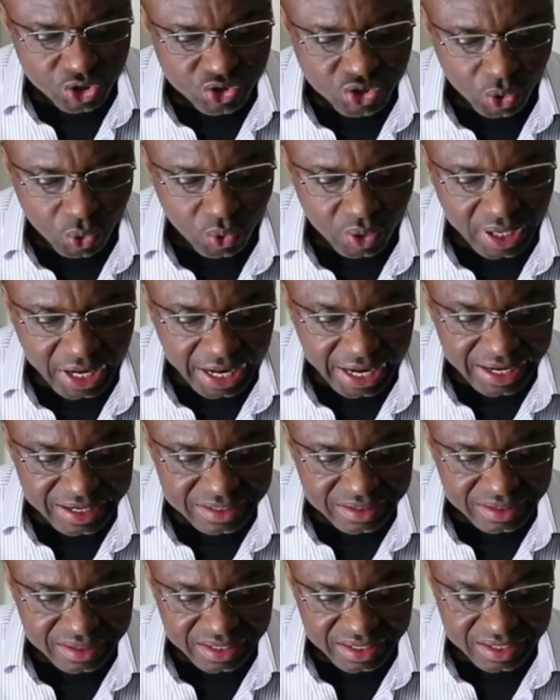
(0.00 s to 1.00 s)
So
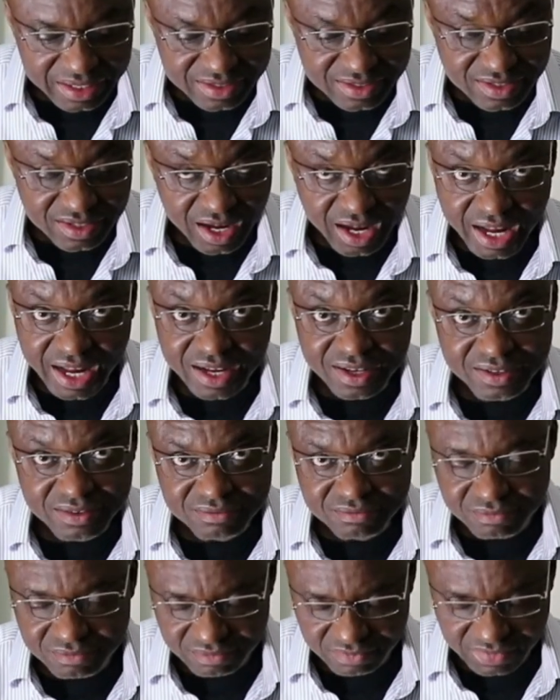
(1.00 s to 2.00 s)
uh, these
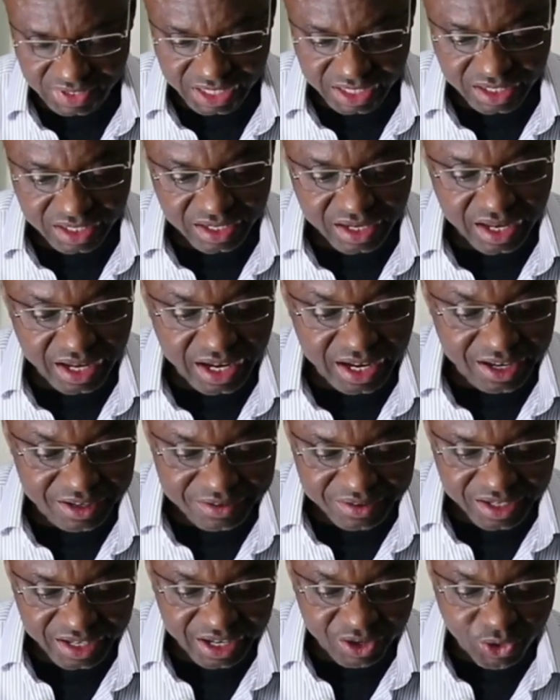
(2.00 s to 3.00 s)
are the
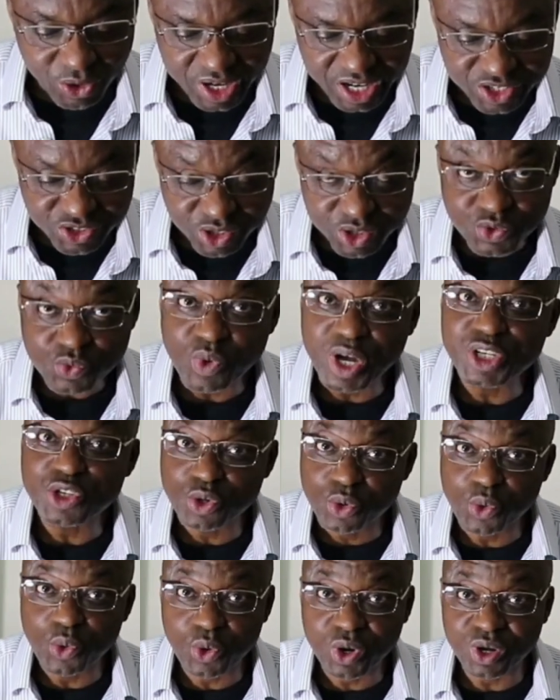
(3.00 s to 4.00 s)
uh, uh, occasions when
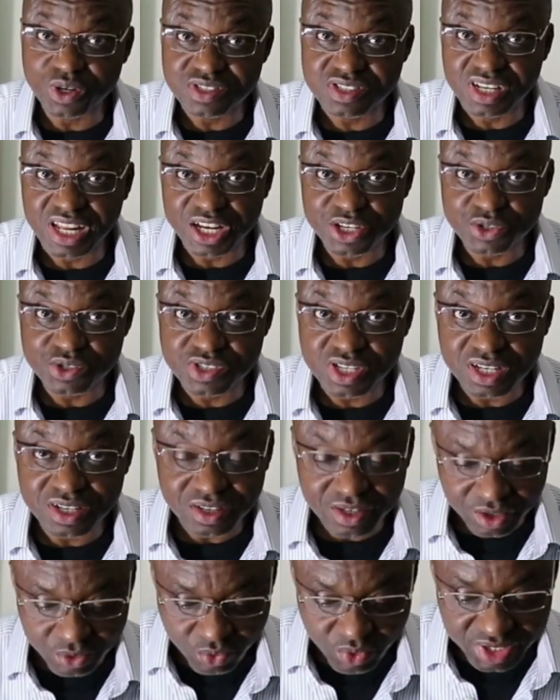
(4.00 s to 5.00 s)
you could consider
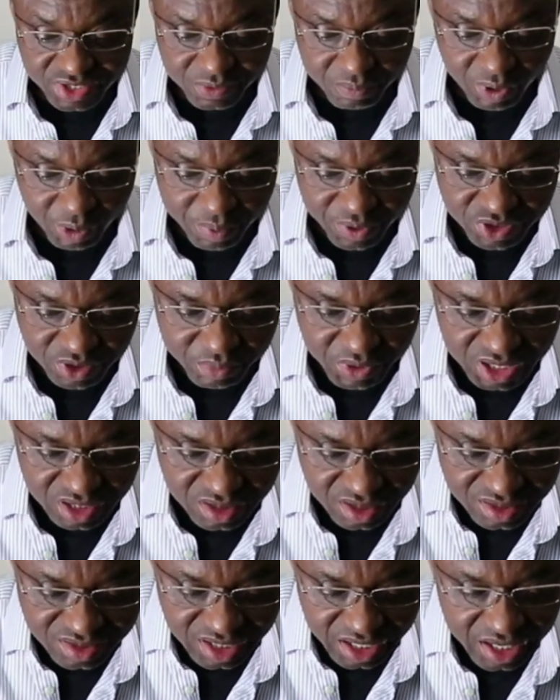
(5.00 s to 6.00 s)
using wrist blood pressure
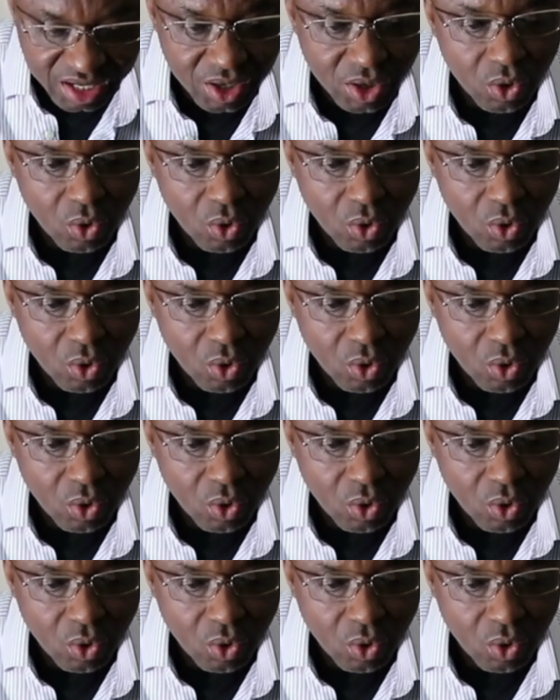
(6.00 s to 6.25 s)
monitors.